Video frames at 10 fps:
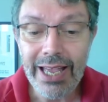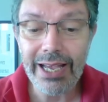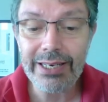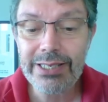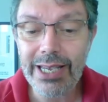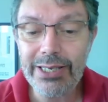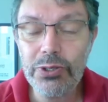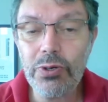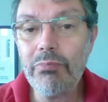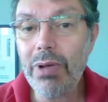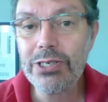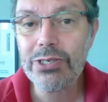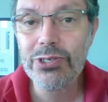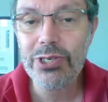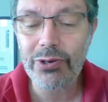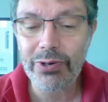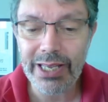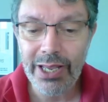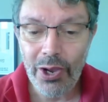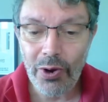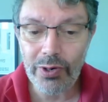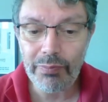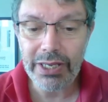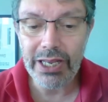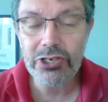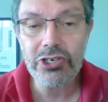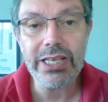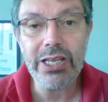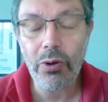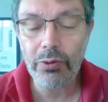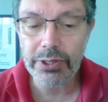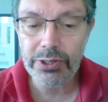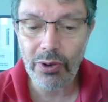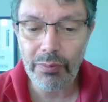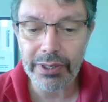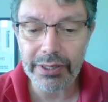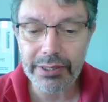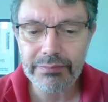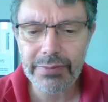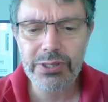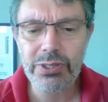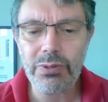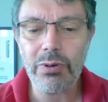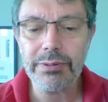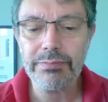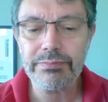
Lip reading: and decide to do a master's degree or a PhD on the topic, and so on.